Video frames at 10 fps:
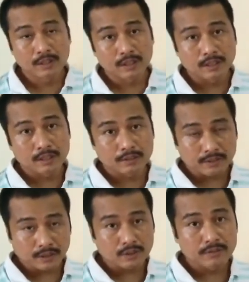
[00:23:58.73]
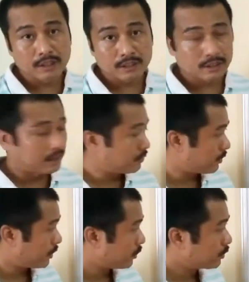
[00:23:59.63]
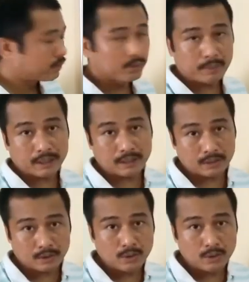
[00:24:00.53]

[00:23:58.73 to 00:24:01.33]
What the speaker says: the diffractometers that we use to measure